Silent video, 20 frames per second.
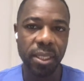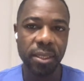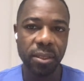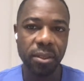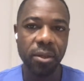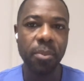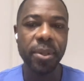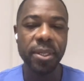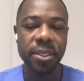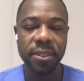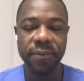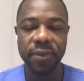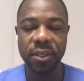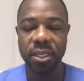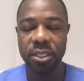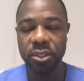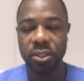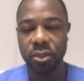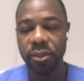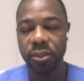
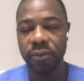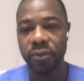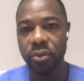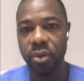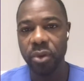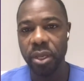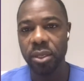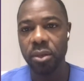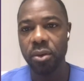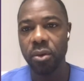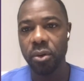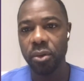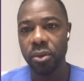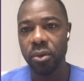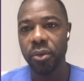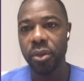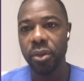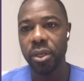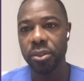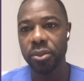opacification of the right
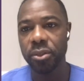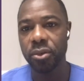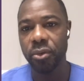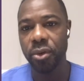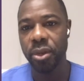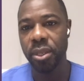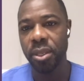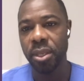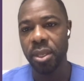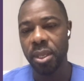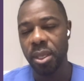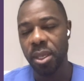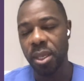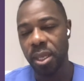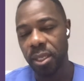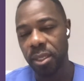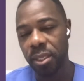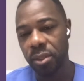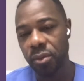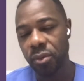coronary artery
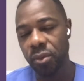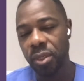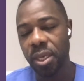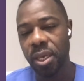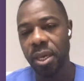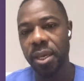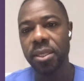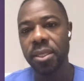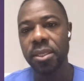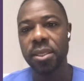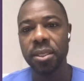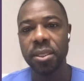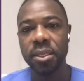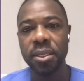and to guide the